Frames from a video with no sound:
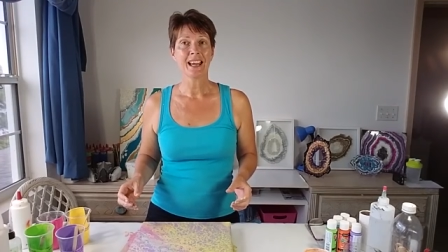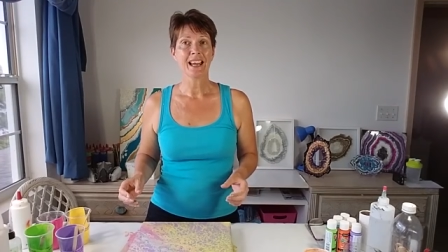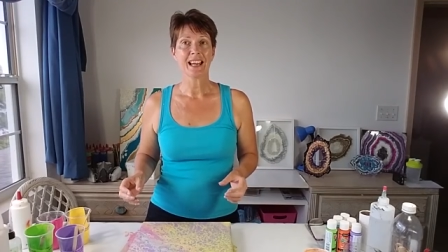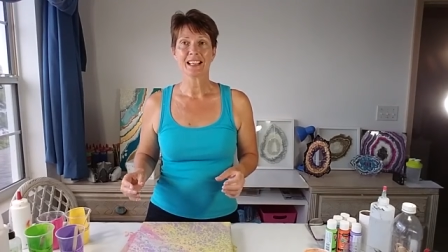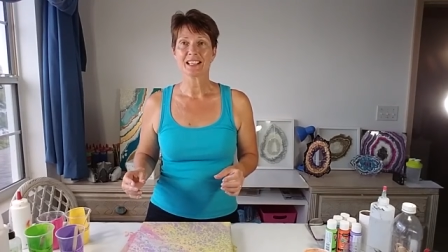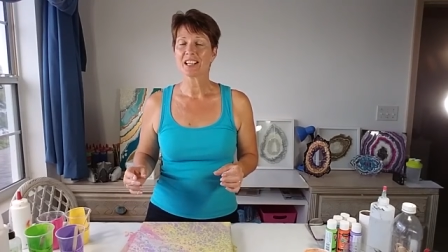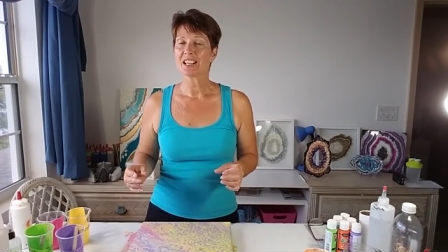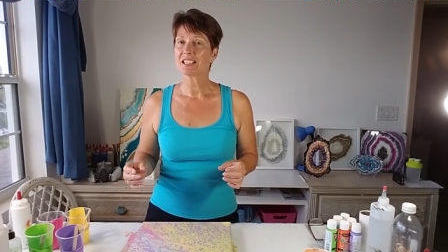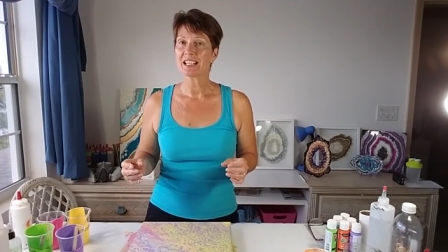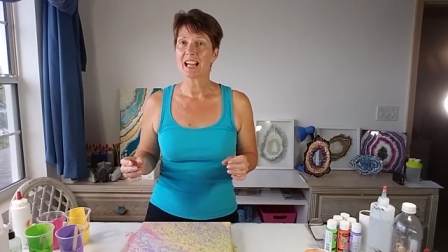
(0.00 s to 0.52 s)

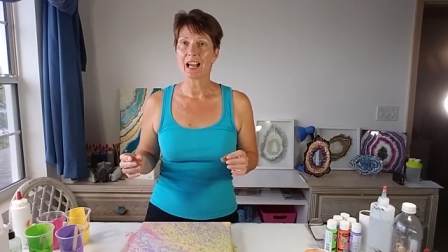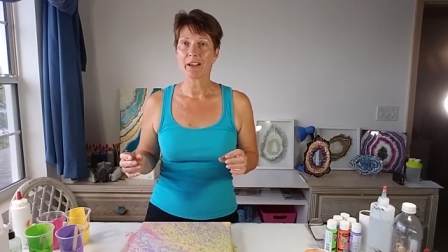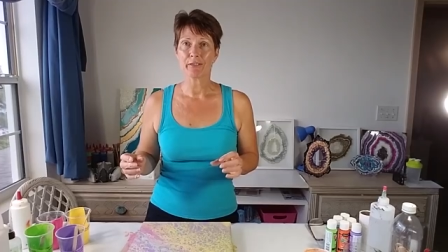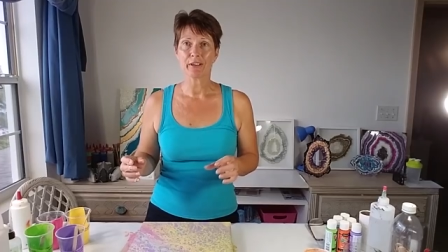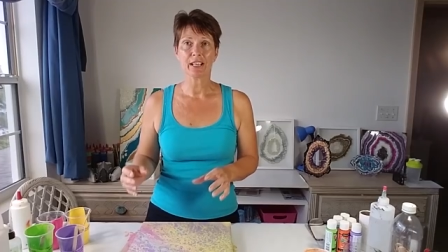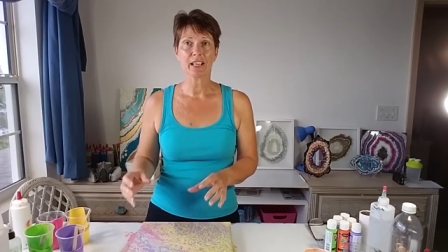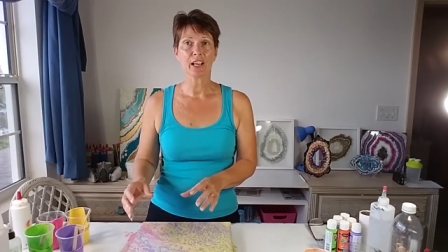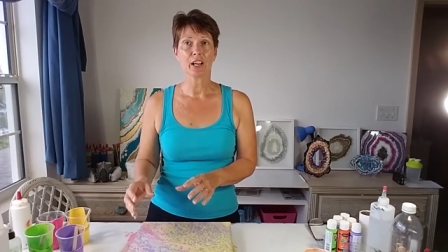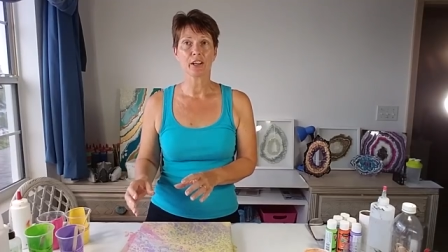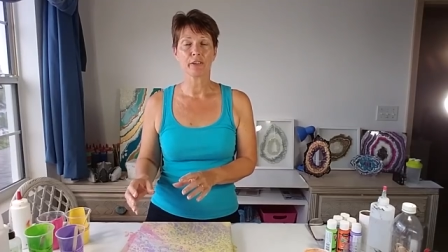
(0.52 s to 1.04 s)
it doesn't have
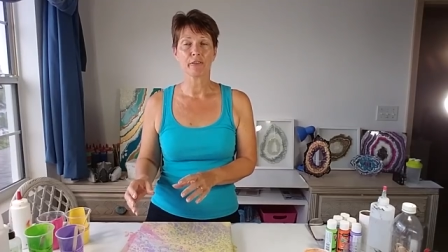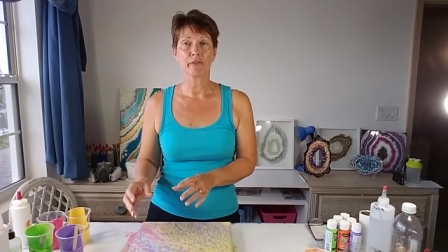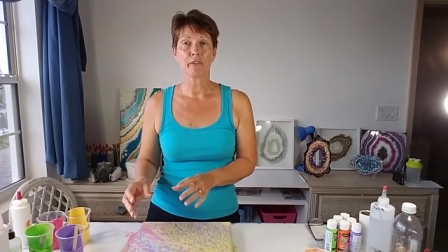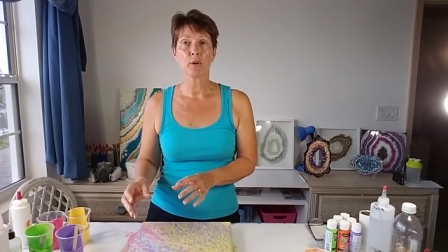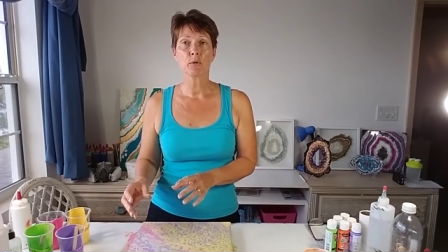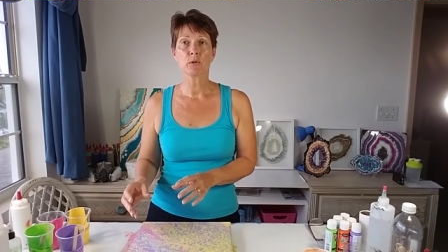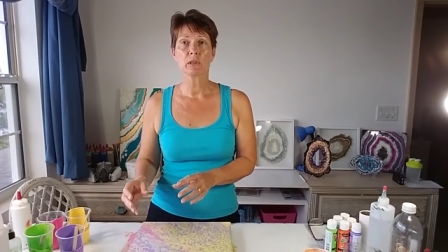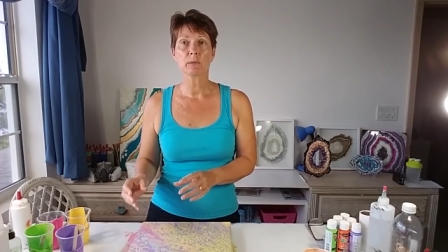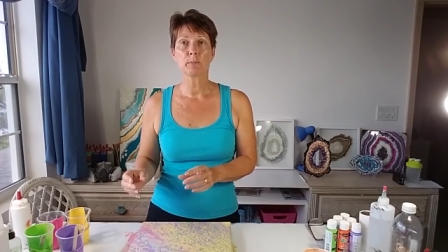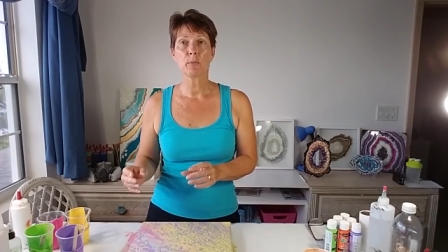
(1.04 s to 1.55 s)
any kind of
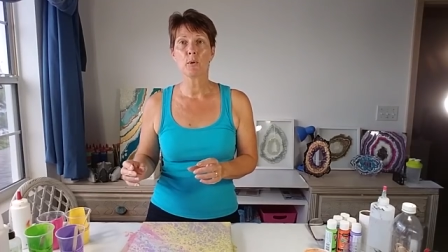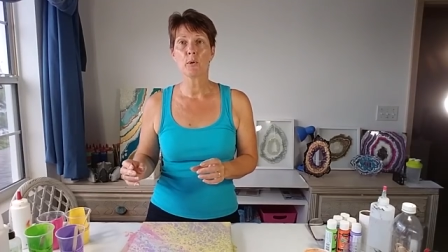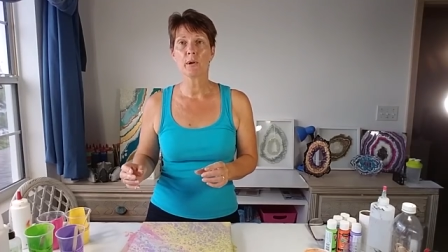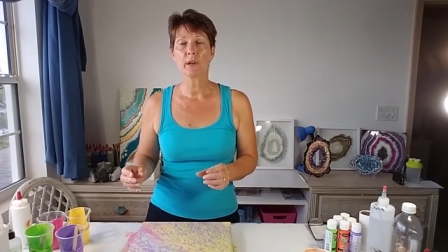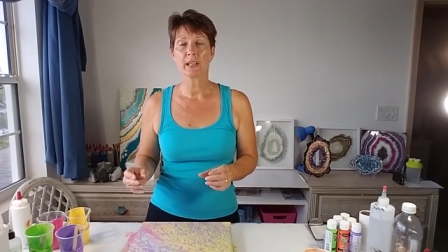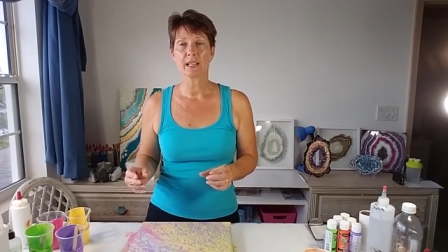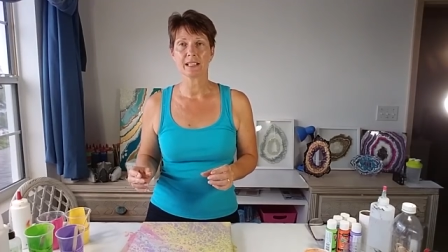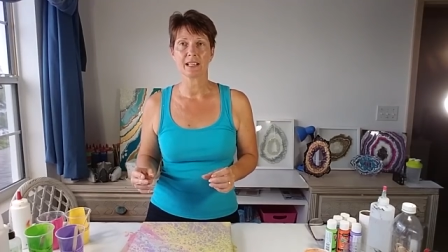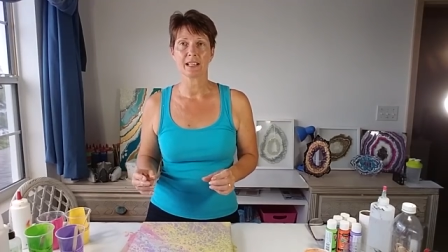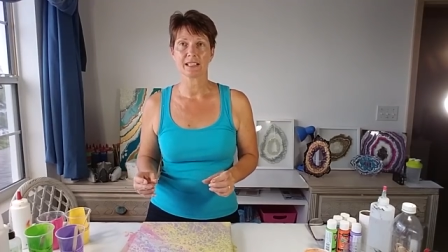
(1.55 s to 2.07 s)
focal
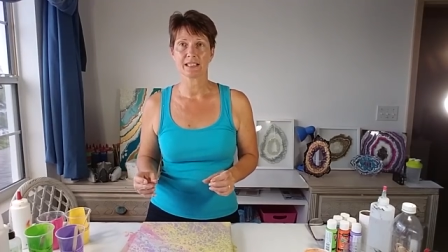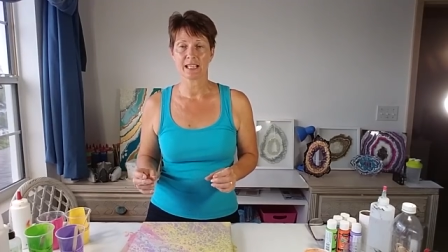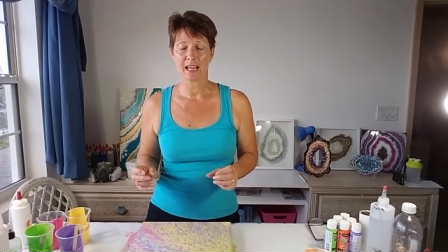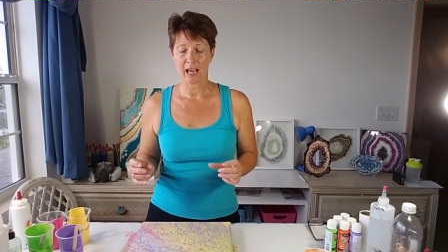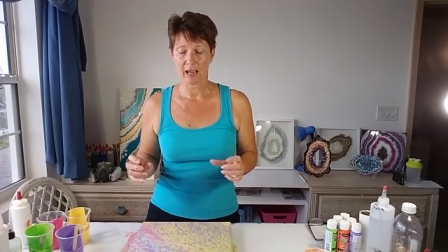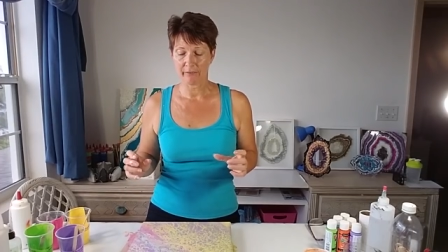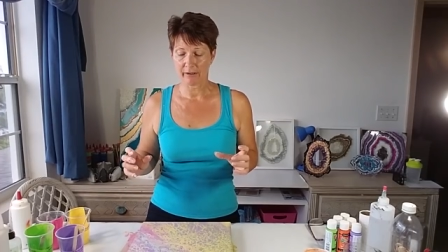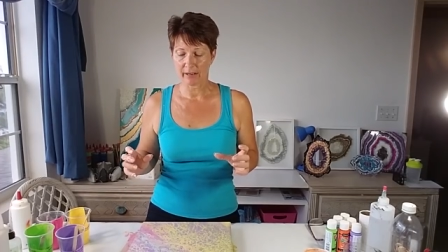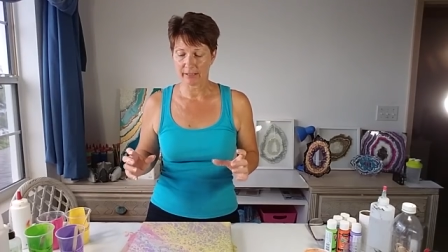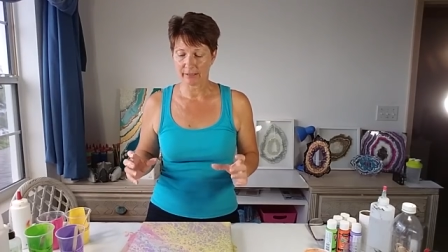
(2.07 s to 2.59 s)
point, it doesn't
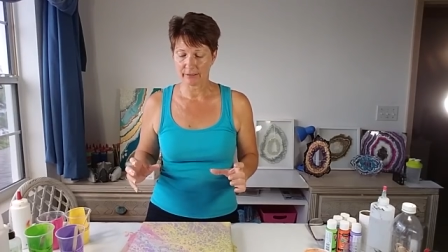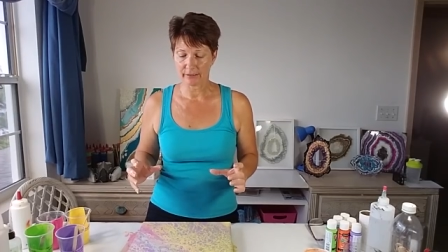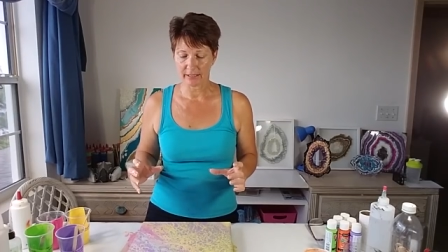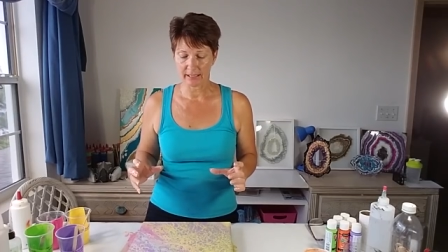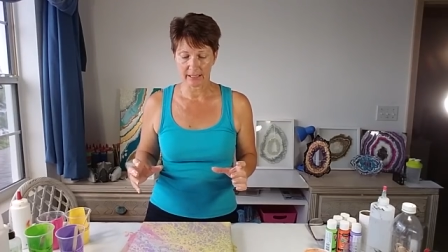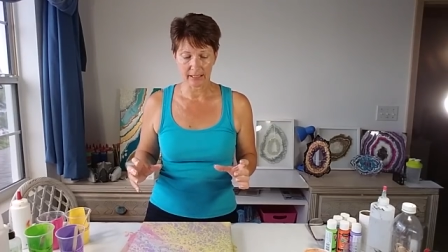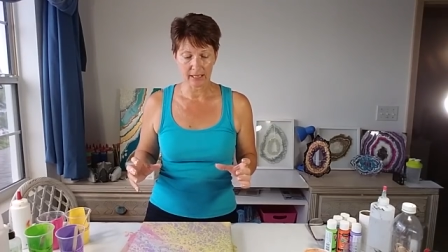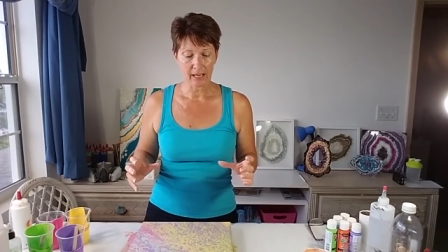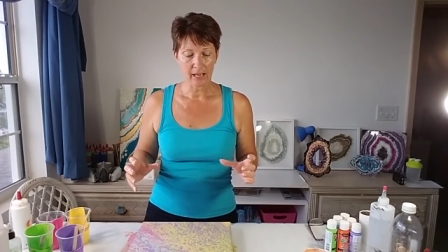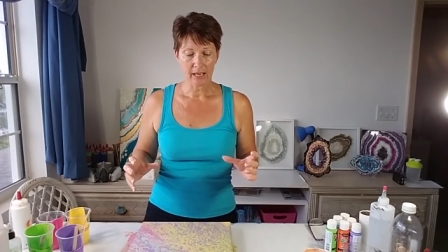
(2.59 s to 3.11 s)
have
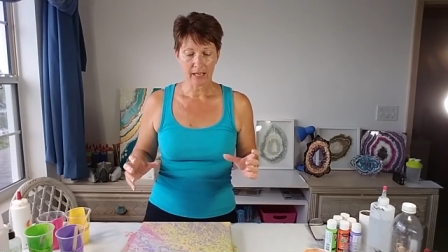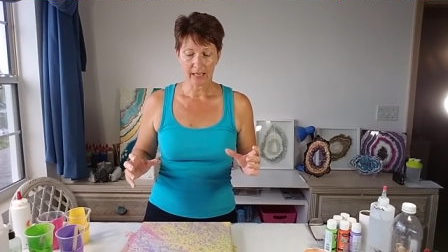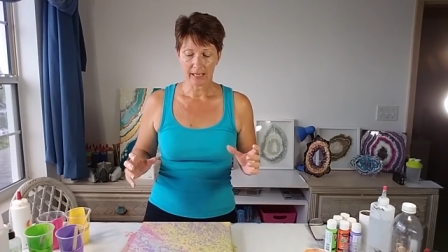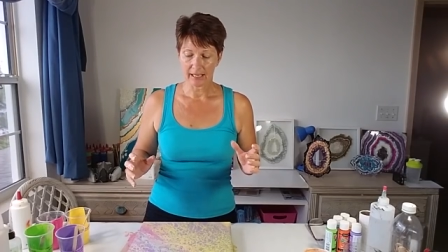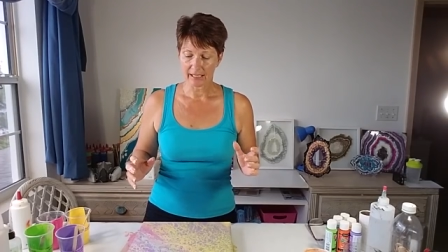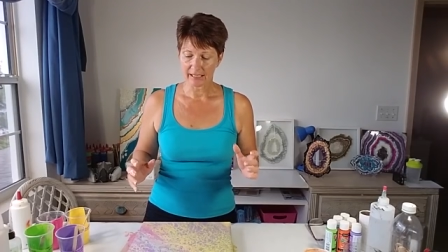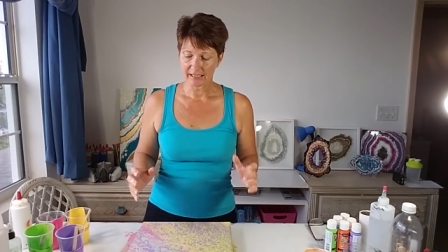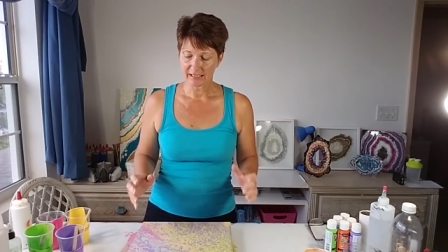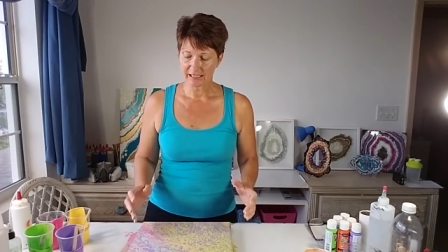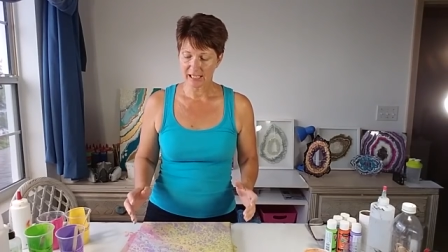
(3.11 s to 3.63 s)
anything
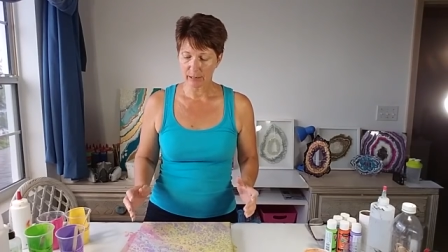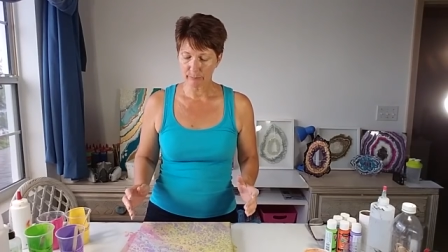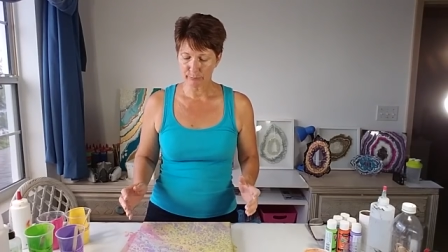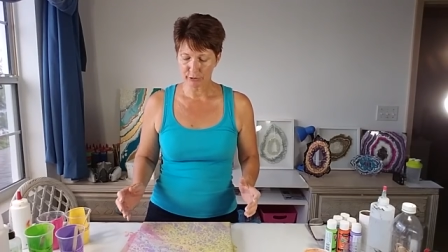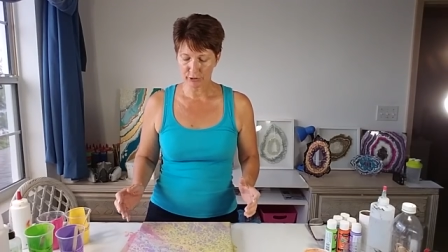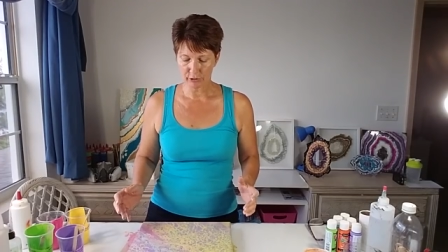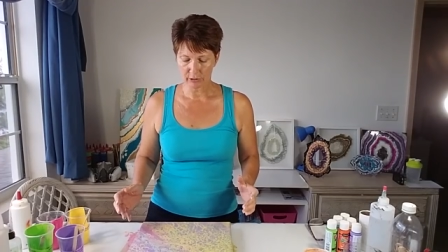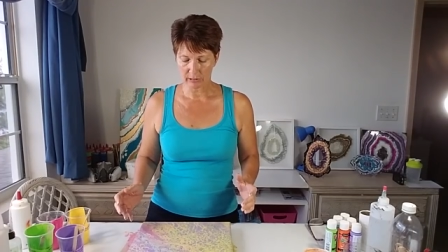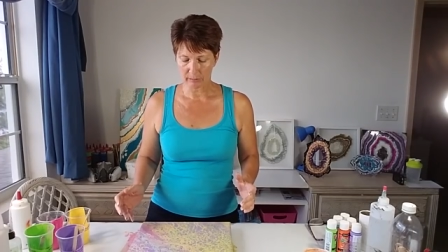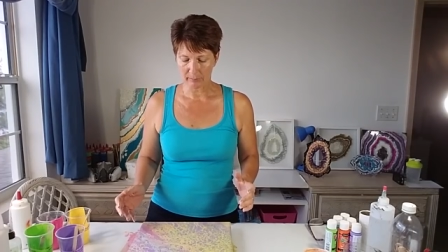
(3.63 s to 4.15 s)

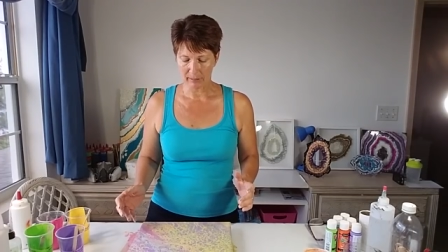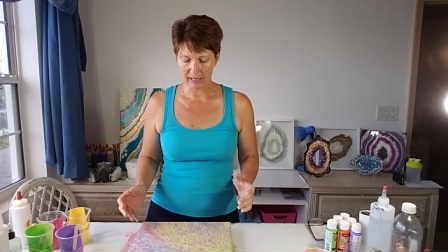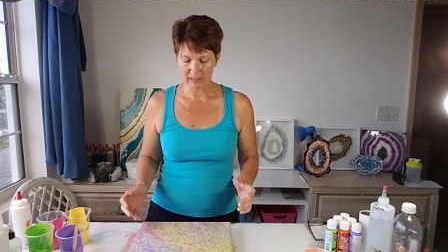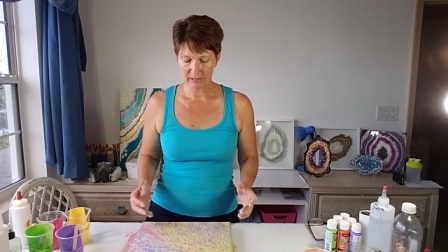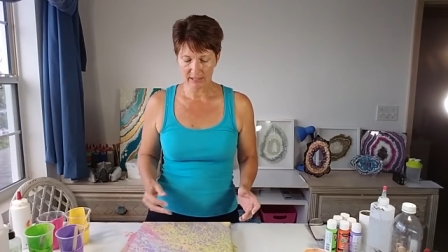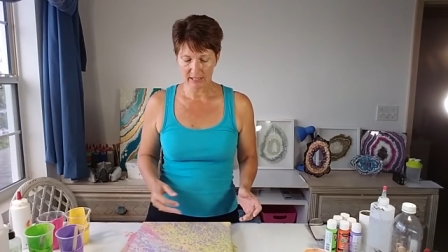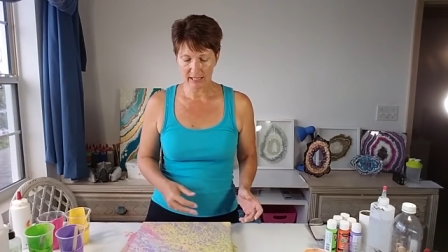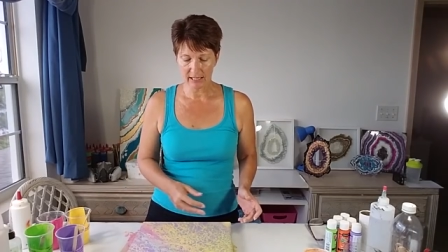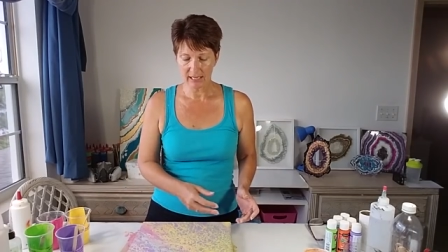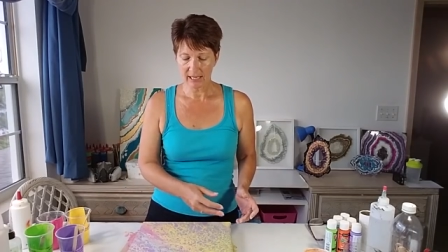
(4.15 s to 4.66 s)
exceptional
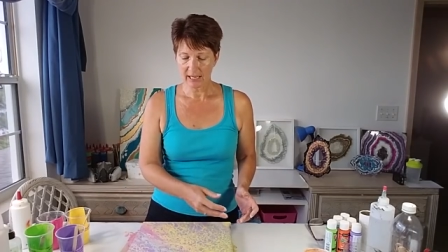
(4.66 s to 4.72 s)
about it,